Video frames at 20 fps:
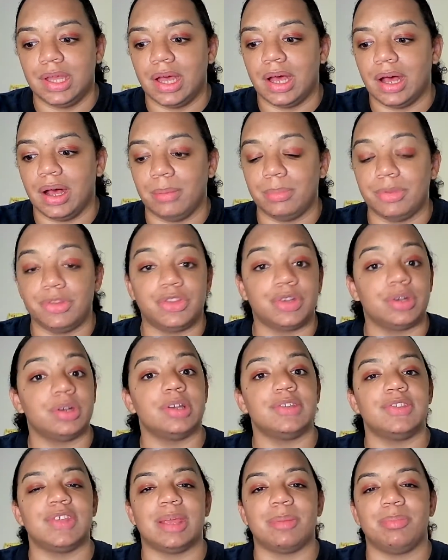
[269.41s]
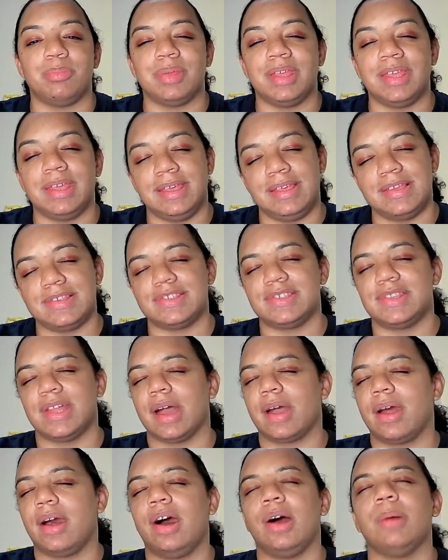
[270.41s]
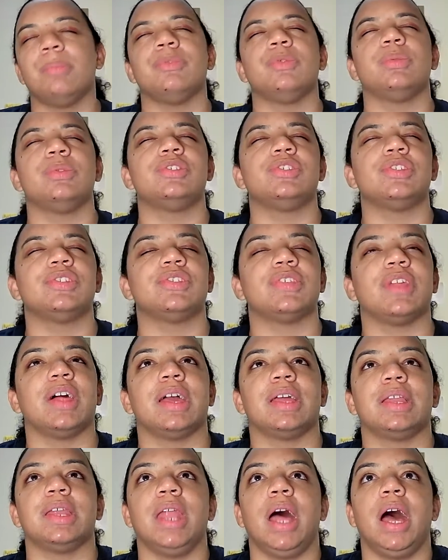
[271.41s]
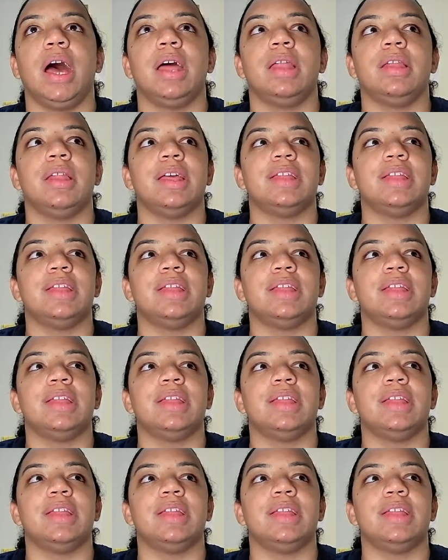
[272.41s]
But there is a peace that comes with just like not